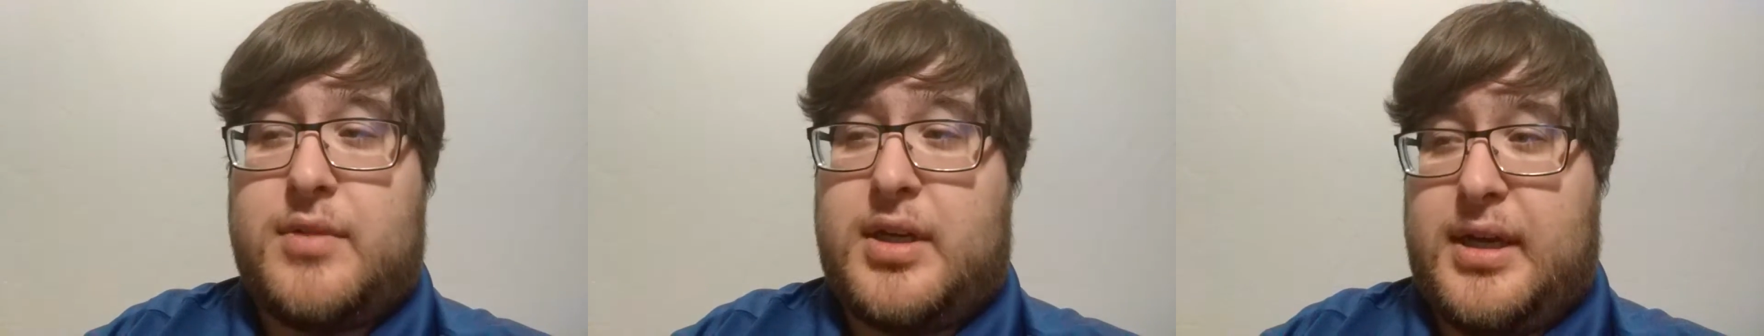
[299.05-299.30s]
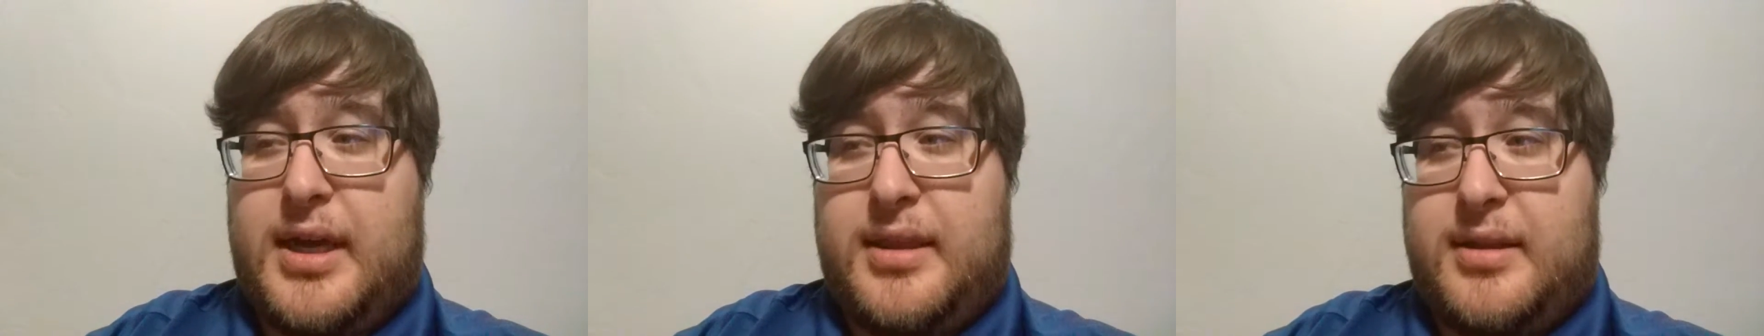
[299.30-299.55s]

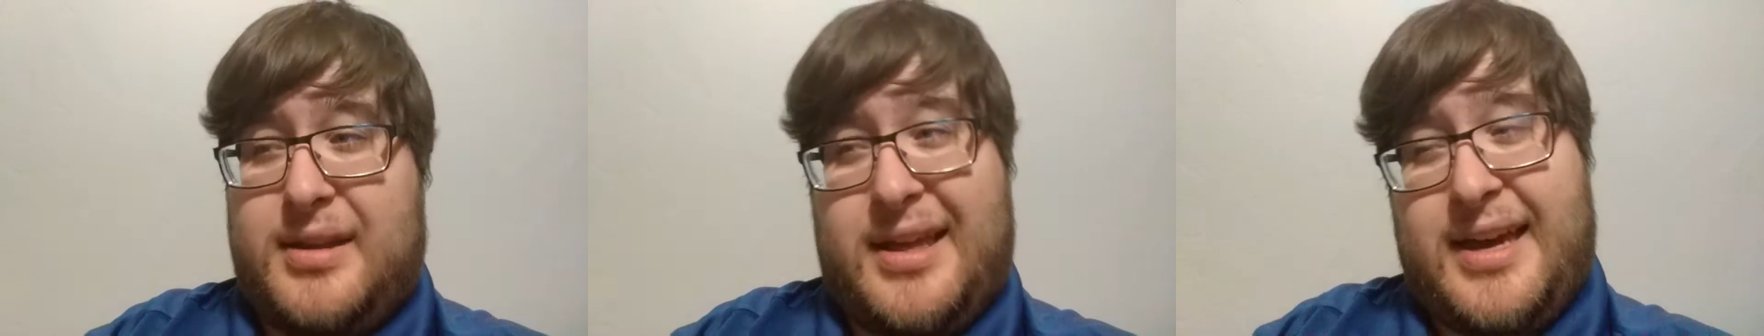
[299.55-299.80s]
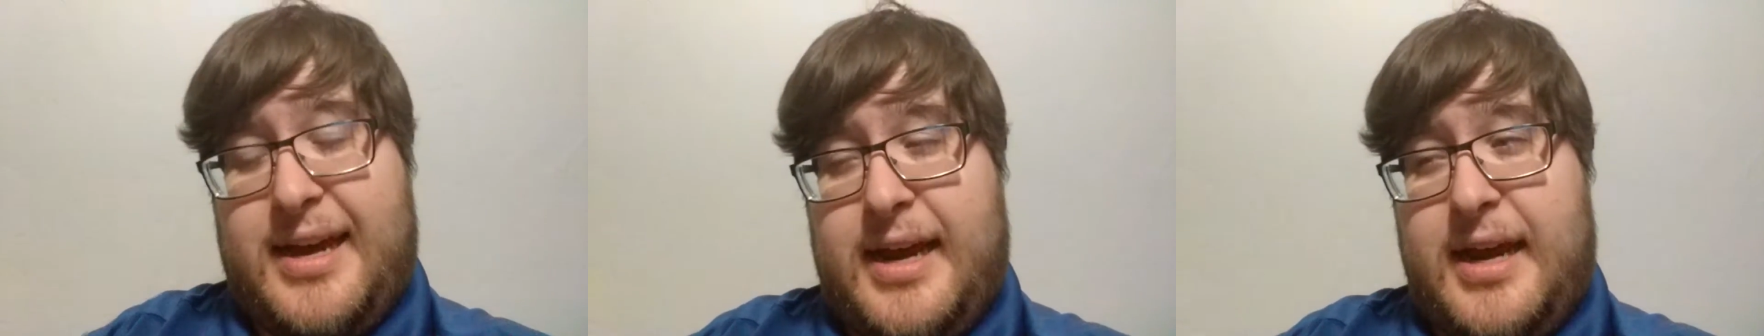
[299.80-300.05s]
that
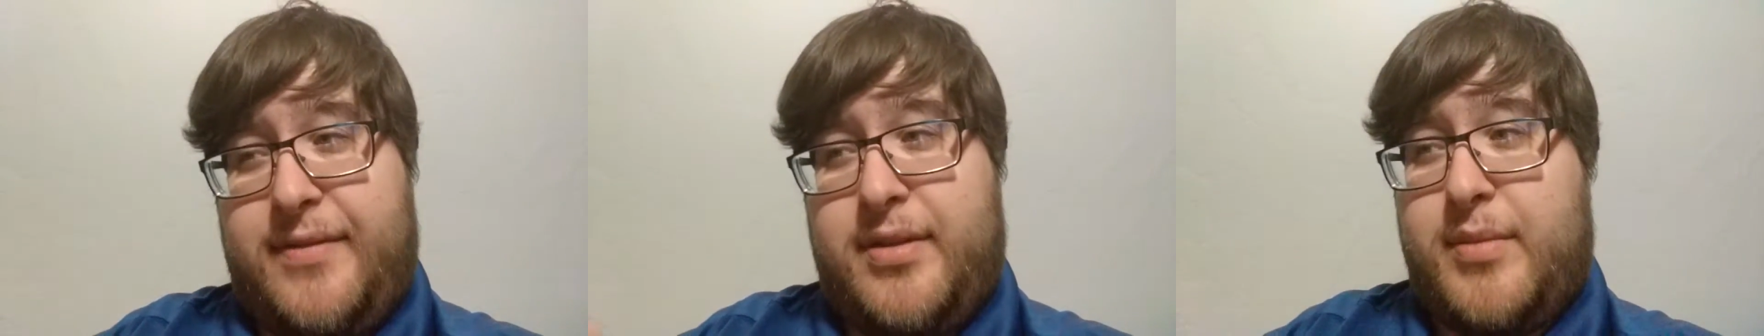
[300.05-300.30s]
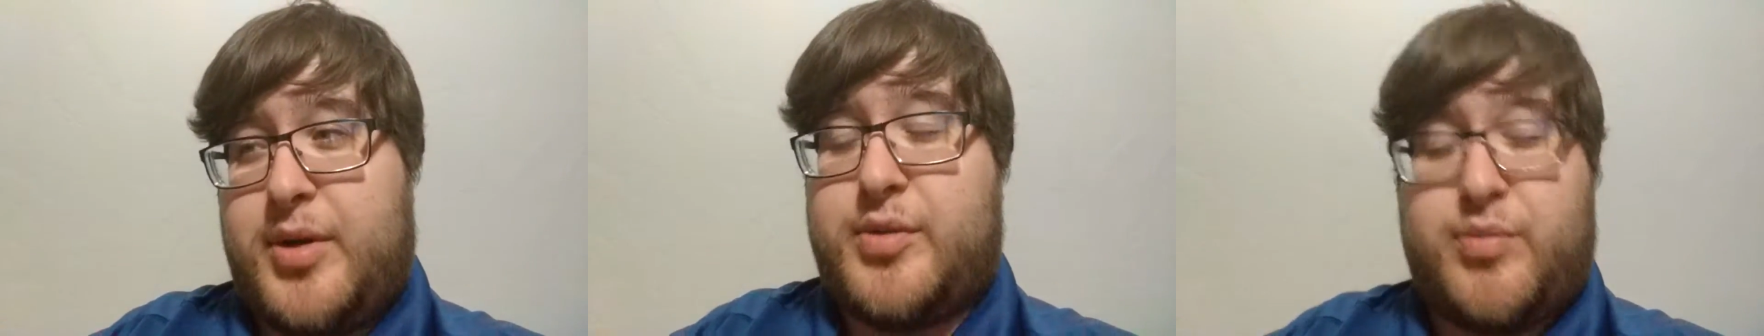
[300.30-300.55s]
I have the
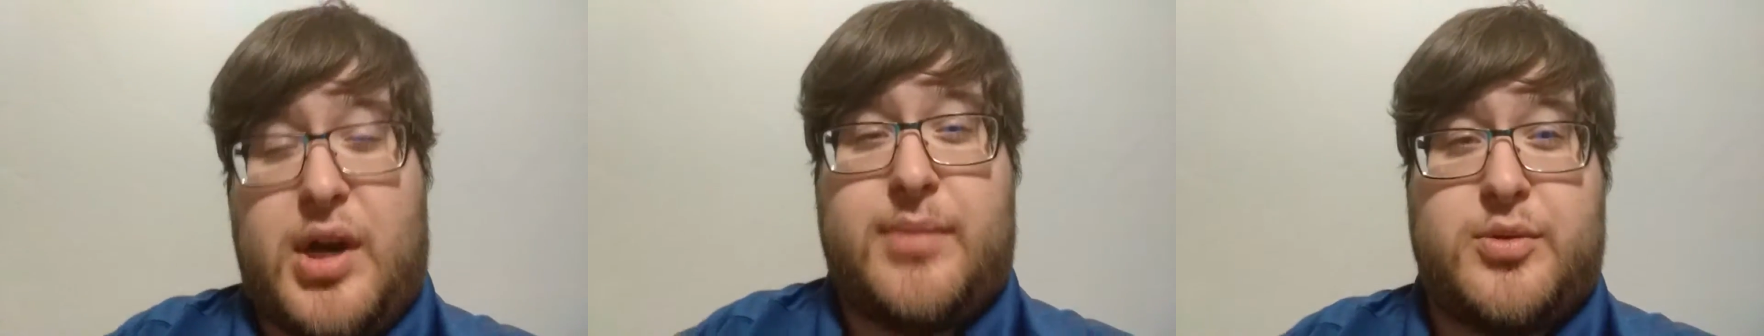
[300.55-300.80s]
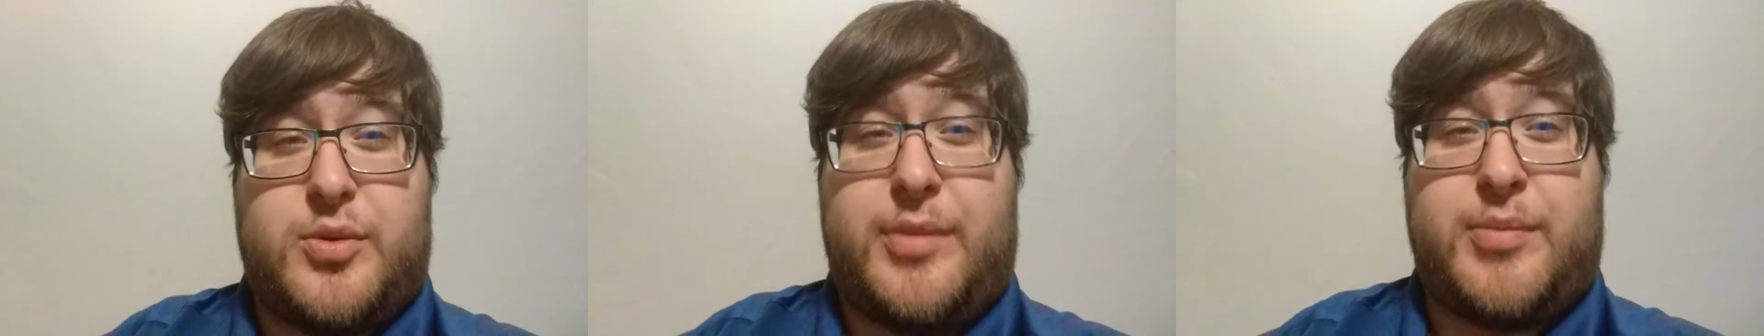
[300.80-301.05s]
most
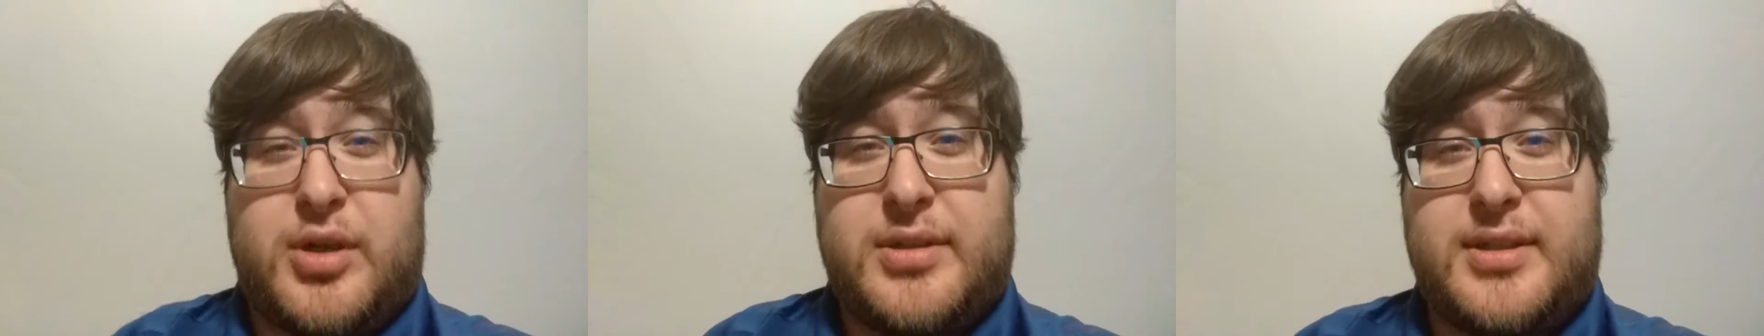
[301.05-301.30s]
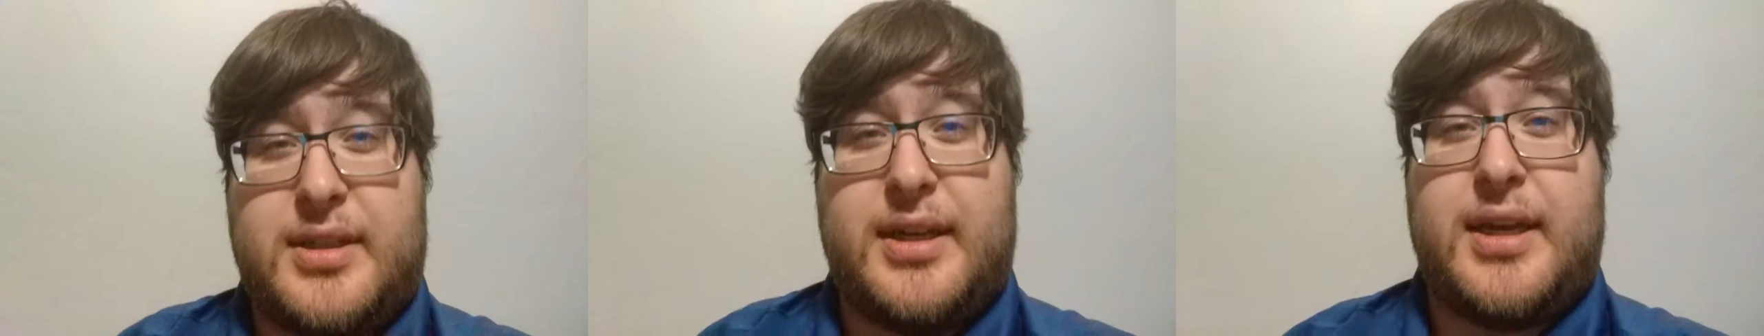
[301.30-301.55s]
problems with
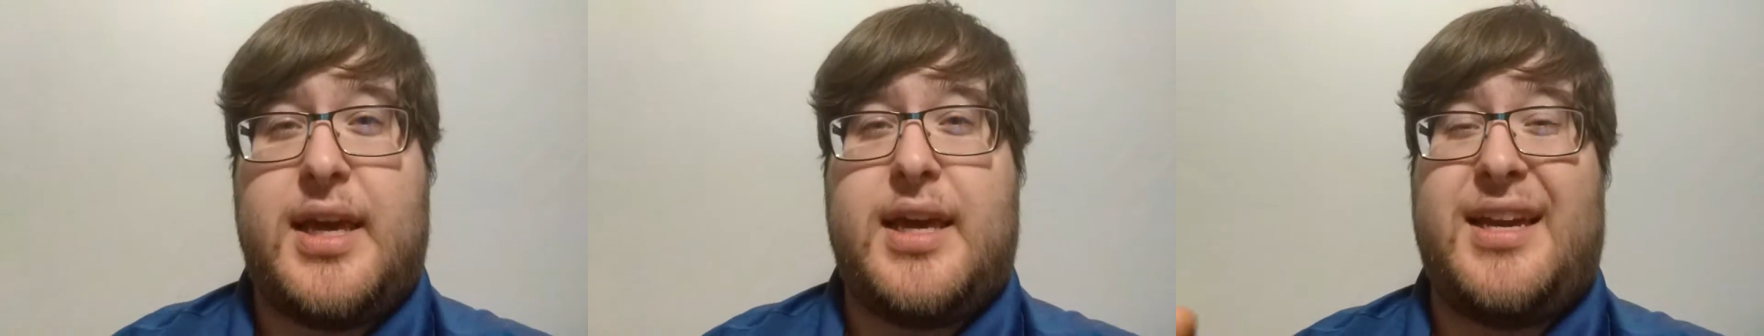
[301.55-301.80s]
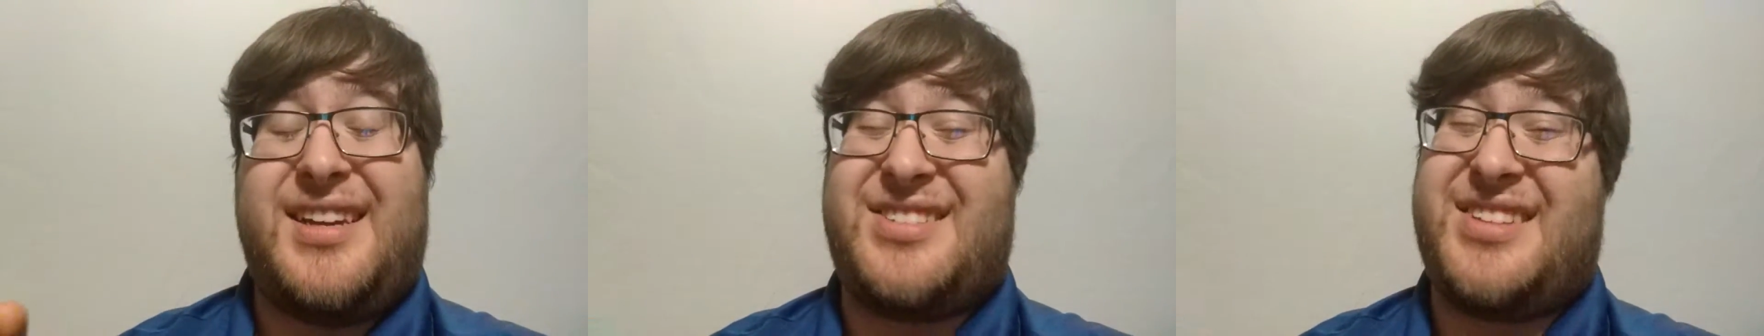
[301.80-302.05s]
personally
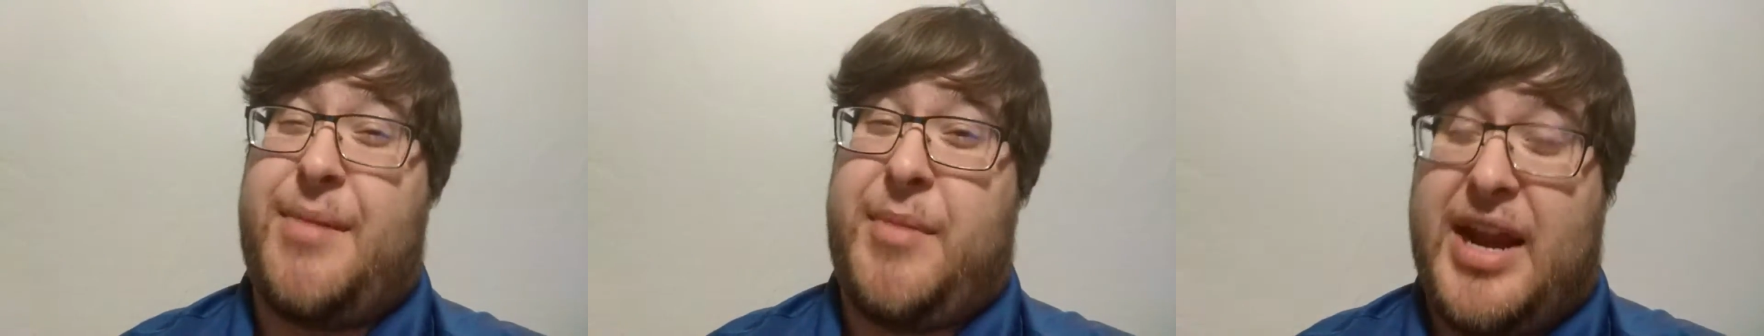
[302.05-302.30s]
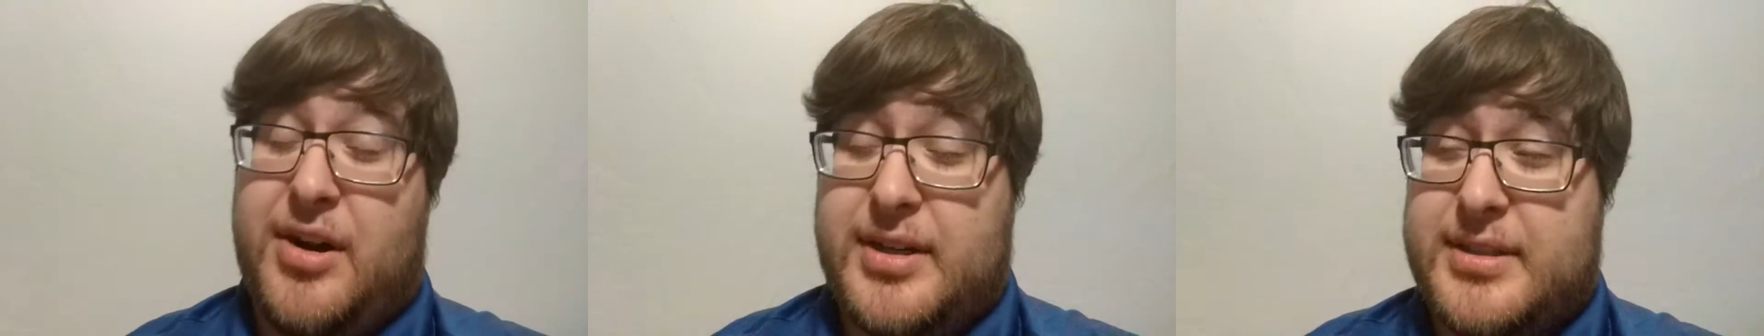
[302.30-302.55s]
is Sam
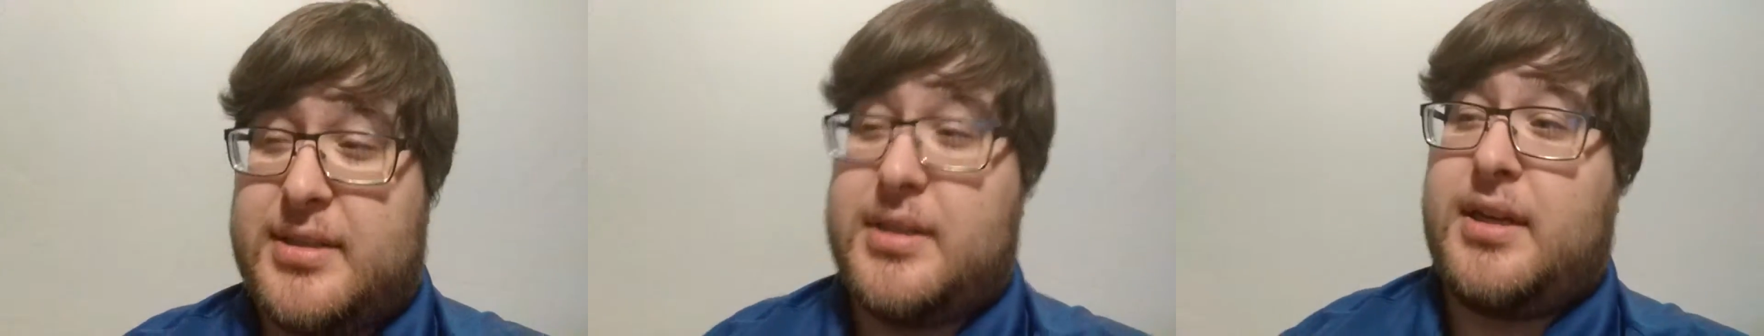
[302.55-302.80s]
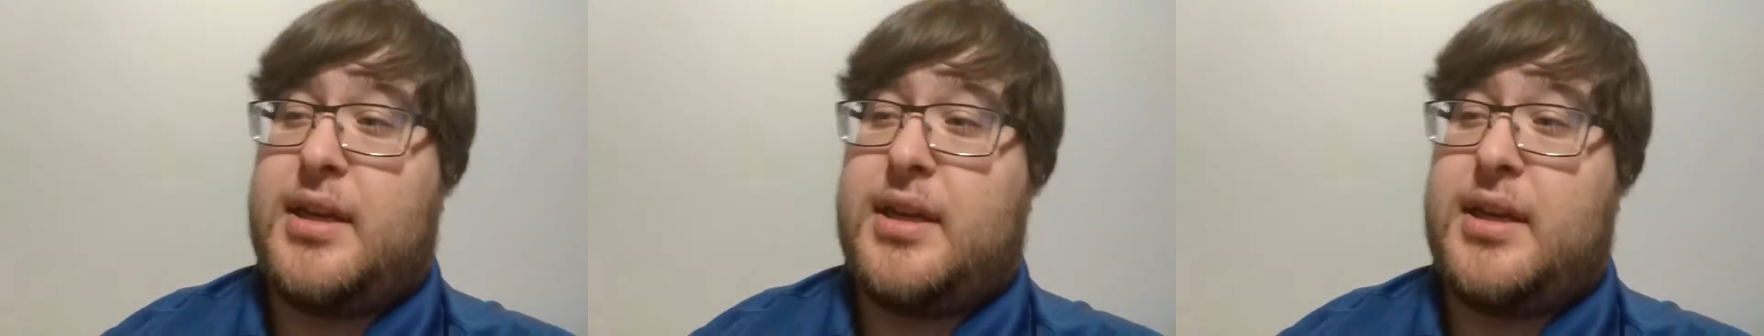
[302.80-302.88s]
Harris.